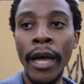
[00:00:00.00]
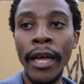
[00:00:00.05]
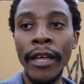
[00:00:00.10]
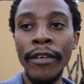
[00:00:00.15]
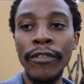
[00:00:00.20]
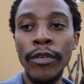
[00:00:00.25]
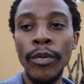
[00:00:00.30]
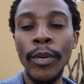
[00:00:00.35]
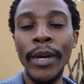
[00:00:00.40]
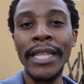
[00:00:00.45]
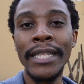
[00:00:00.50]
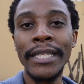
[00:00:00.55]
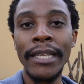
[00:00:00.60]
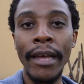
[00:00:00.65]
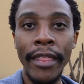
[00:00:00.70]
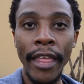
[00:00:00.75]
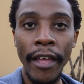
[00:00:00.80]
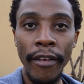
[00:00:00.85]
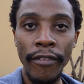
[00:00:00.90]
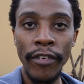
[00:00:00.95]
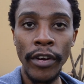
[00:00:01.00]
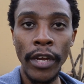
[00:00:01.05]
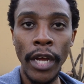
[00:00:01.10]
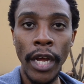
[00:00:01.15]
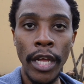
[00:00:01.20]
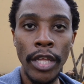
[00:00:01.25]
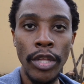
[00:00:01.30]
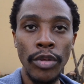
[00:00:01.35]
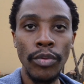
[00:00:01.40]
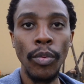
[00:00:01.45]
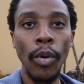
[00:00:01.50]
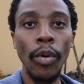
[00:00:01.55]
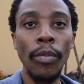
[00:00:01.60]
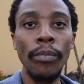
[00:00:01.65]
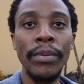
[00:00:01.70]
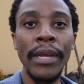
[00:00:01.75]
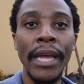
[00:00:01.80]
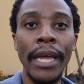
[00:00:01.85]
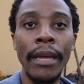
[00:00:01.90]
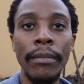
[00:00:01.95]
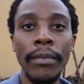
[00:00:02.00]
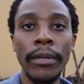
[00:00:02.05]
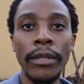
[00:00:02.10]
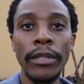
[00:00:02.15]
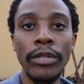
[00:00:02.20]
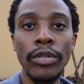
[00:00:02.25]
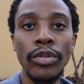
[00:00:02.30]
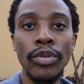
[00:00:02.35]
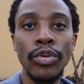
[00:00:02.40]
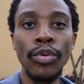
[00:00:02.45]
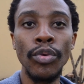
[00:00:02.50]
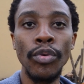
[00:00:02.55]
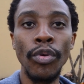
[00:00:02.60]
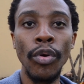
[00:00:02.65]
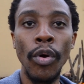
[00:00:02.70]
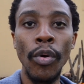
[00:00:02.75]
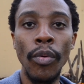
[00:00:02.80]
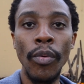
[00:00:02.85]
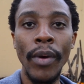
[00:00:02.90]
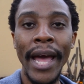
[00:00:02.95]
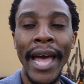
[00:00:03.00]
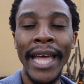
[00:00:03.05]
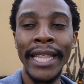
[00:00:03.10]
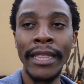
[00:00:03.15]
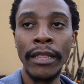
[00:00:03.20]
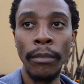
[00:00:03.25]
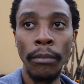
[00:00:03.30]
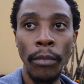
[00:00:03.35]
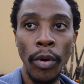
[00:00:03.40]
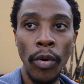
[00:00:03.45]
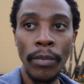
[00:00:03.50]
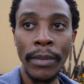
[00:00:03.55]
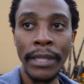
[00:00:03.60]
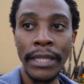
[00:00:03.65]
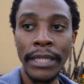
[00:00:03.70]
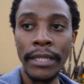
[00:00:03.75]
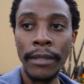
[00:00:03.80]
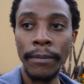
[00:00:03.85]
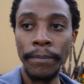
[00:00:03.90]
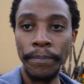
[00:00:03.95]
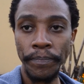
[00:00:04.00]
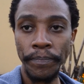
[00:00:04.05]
if you were in South Africa, you won't be able to grow at the moment.